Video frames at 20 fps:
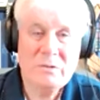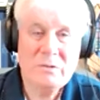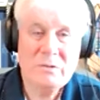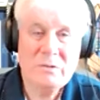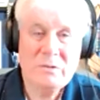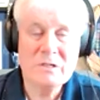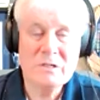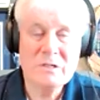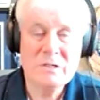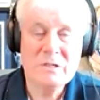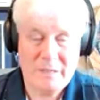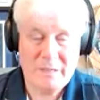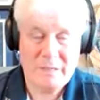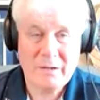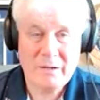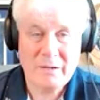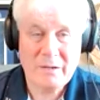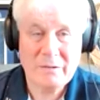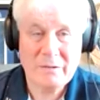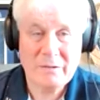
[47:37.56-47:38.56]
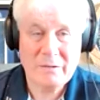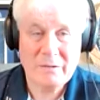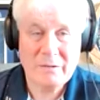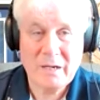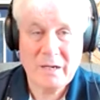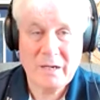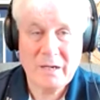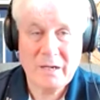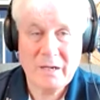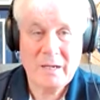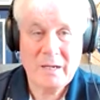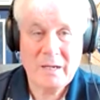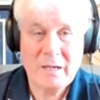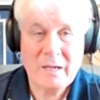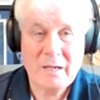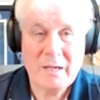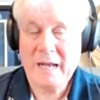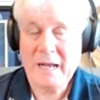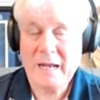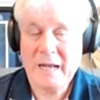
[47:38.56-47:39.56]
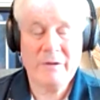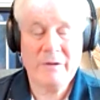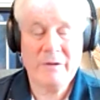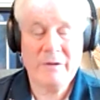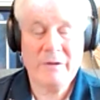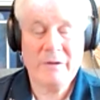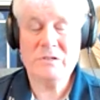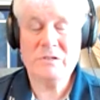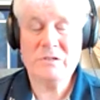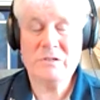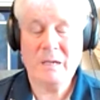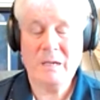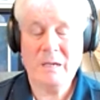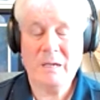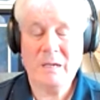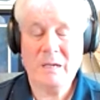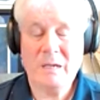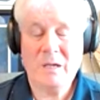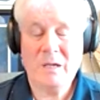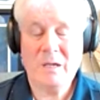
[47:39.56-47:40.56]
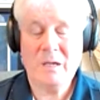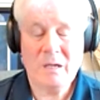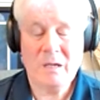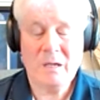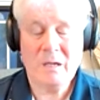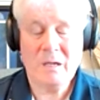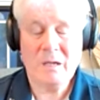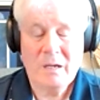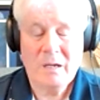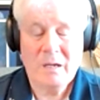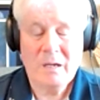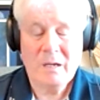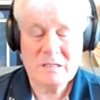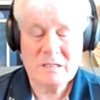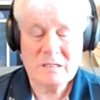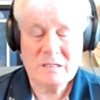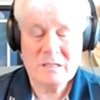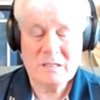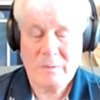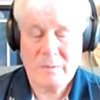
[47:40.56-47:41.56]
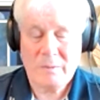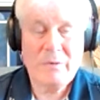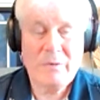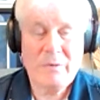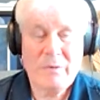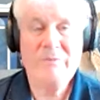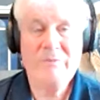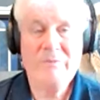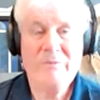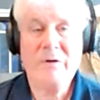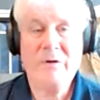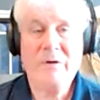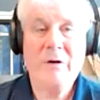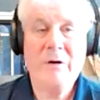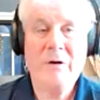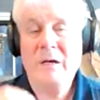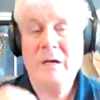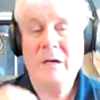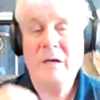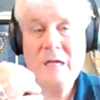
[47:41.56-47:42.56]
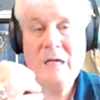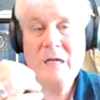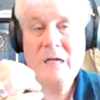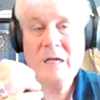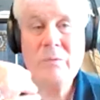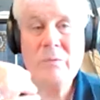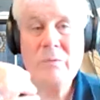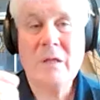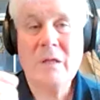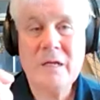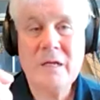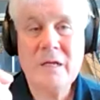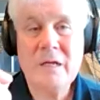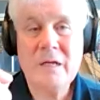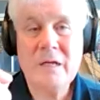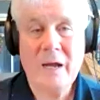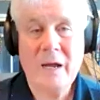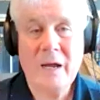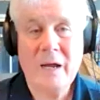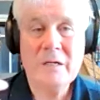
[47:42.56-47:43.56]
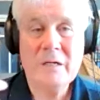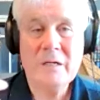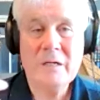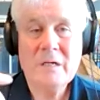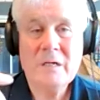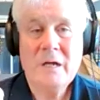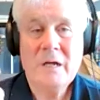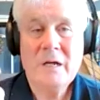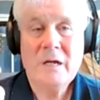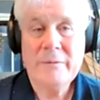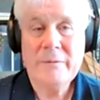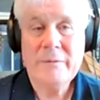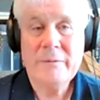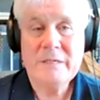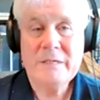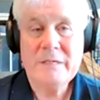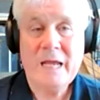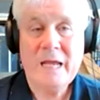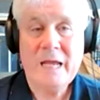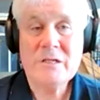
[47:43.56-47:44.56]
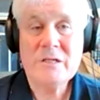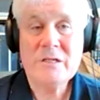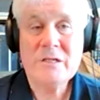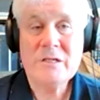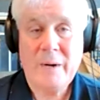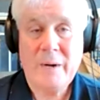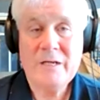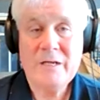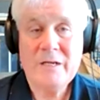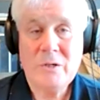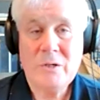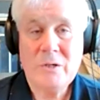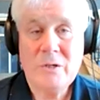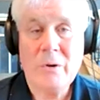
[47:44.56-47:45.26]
this is what my grandfather did with his grandkids. He would take us to Randy's Donuts, the donut place with the big donut on top of the